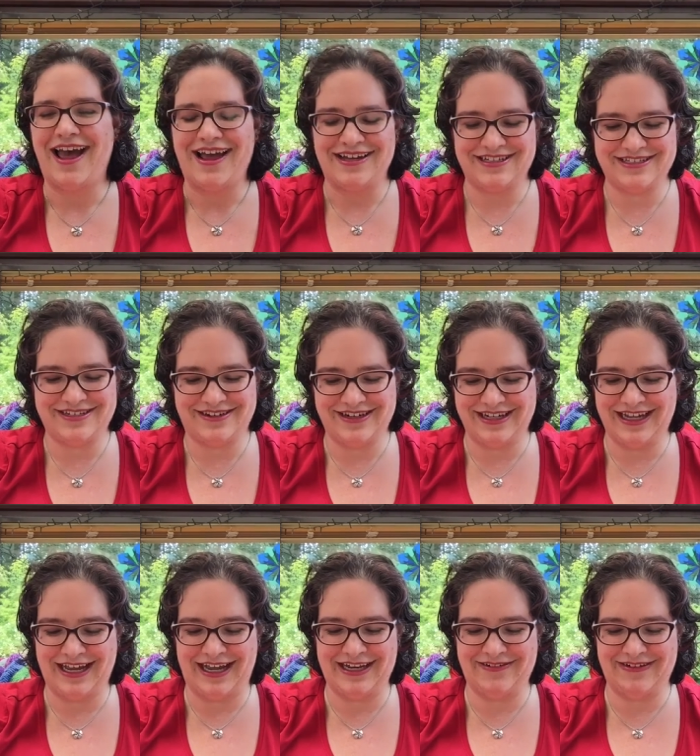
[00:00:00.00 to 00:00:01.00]
starting
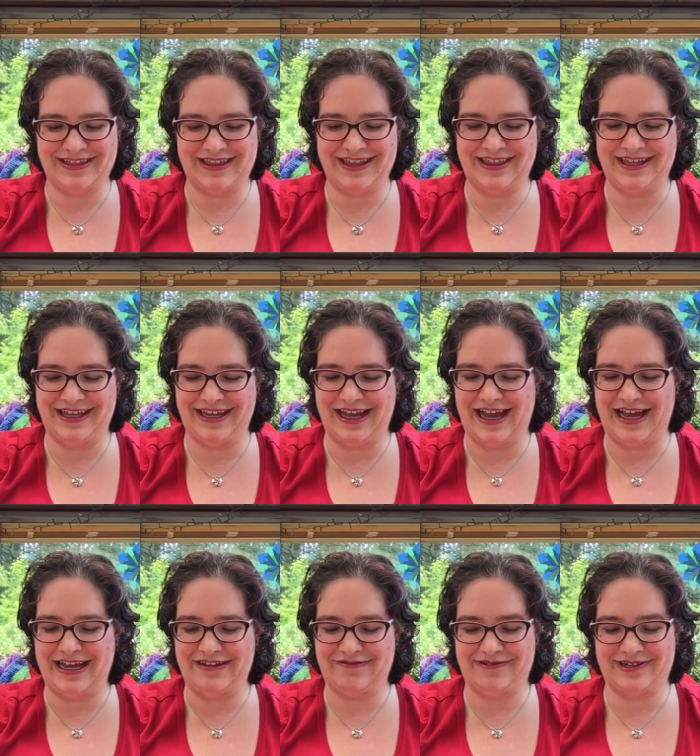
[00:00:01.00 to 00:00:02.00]
kind of with the thing I
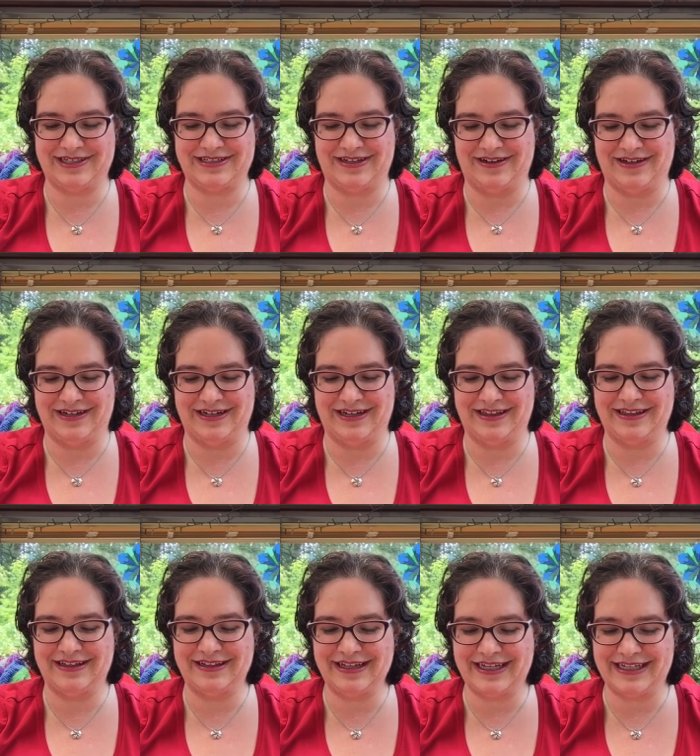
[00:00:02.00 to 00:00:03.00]
have worked on the
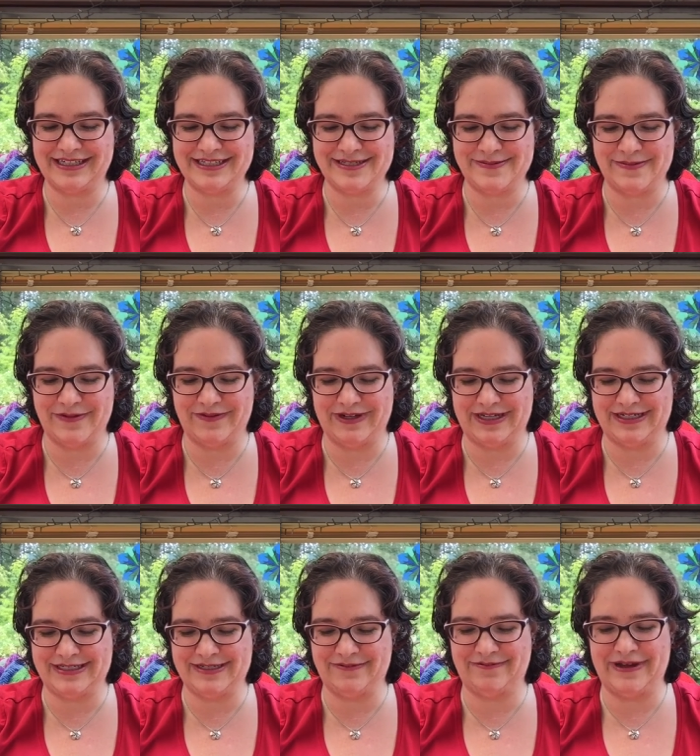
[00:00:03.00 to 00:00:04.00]
least, moving
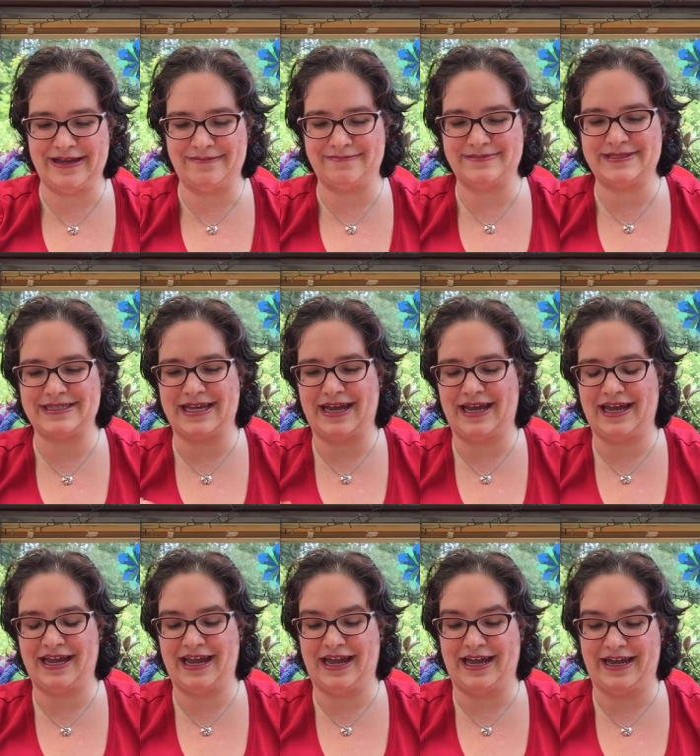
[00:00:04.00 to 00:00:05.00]
into whips,
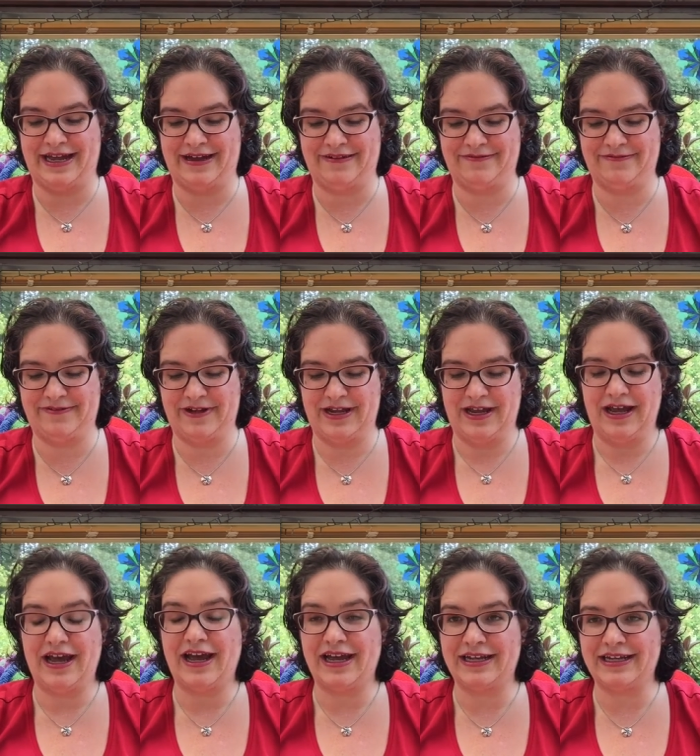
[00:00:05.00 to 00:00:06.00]

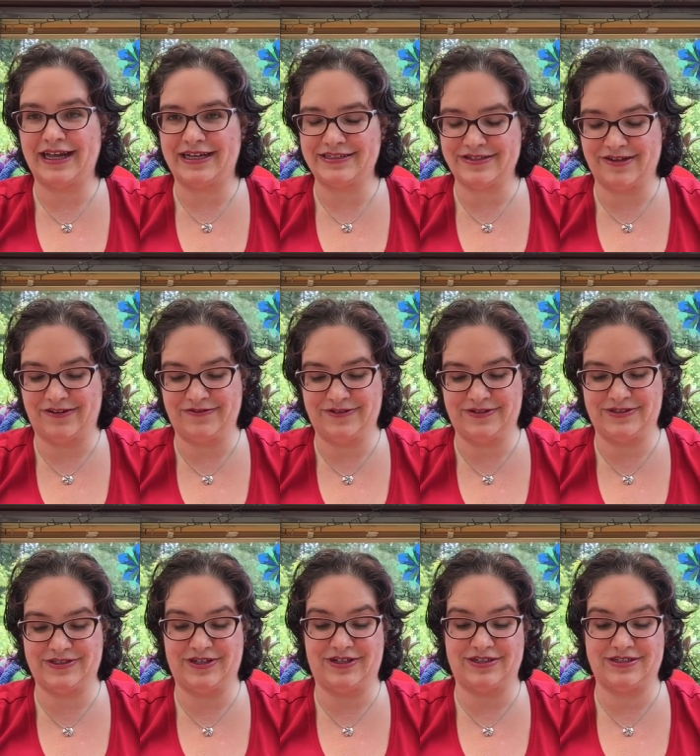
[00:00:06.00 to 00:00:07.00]
I'd cast off 2
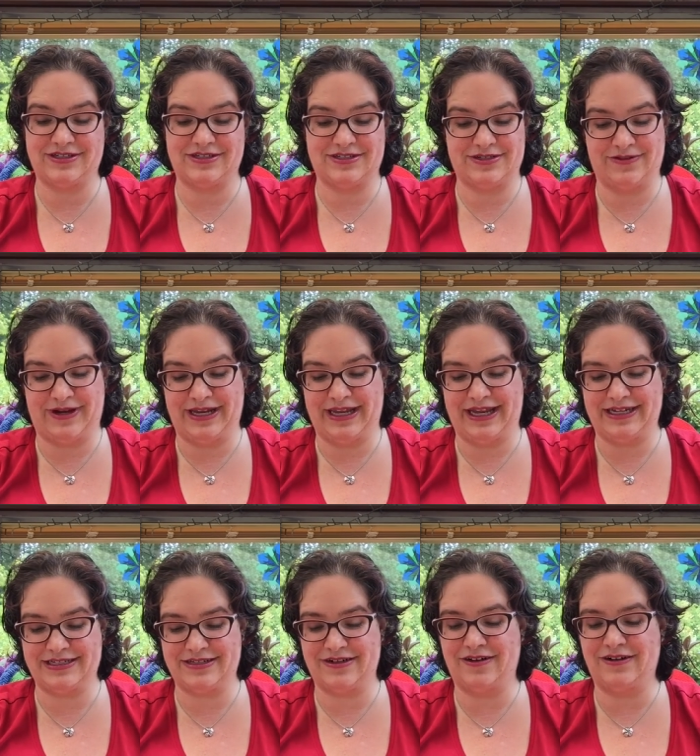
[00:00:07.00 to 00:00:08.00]
socks, so I
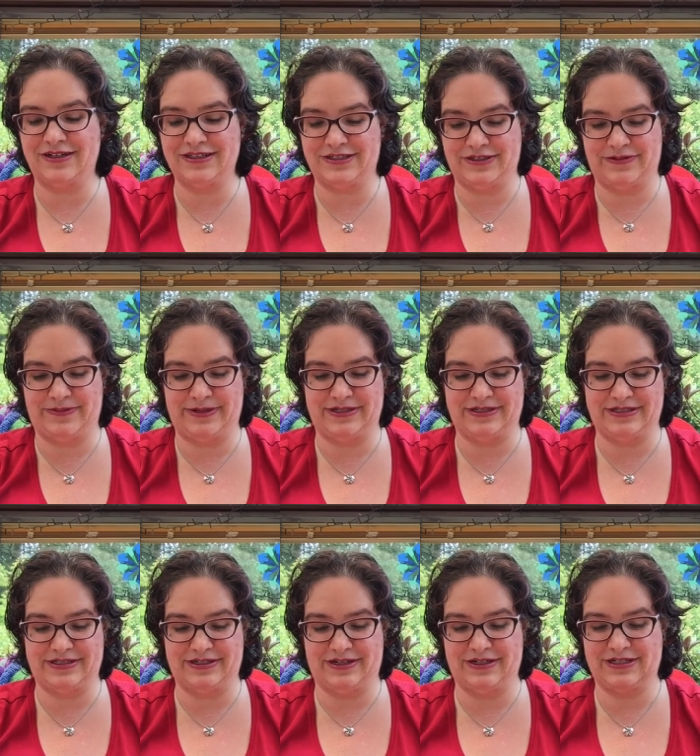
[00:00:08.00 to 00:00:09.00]
cast on 2 pairs of
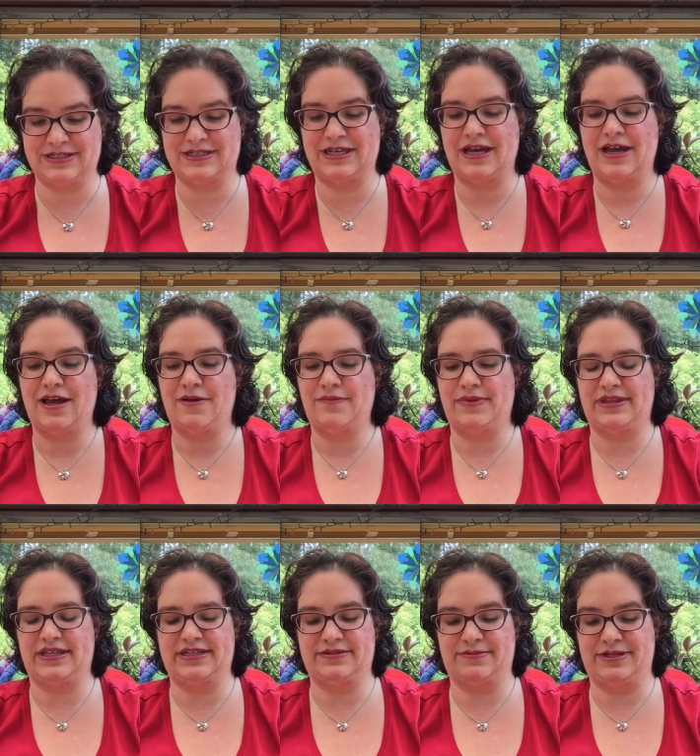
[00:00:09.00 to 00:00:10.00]
socks. But
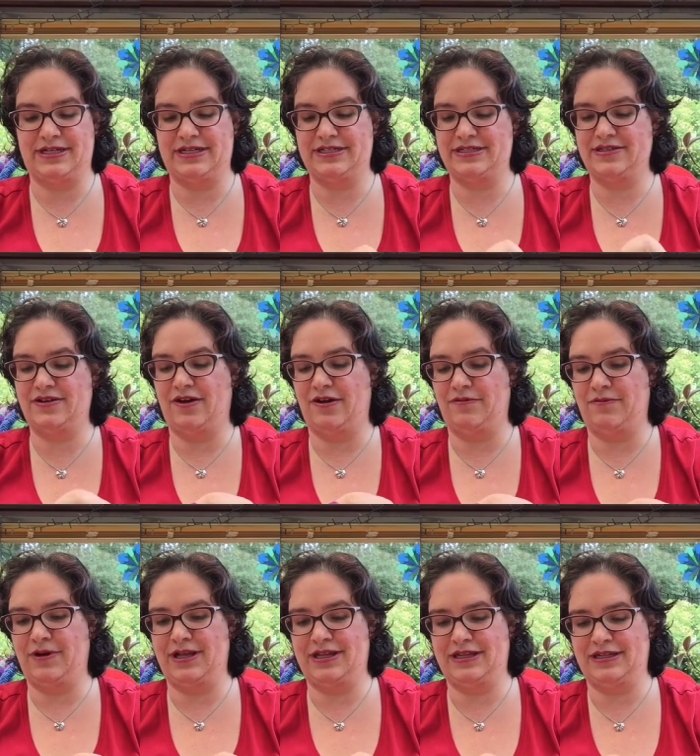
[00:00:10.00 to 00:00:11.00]
this one is not
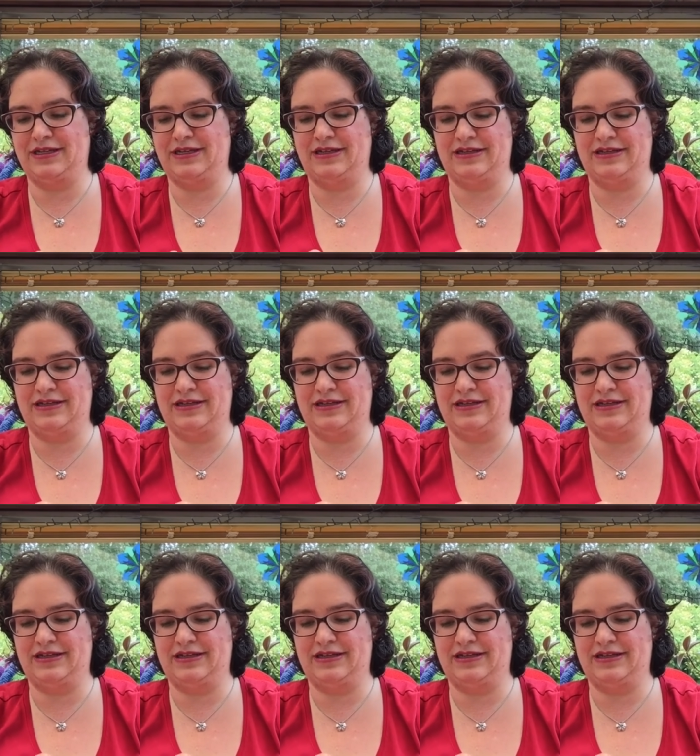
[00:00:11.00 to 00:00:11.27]
one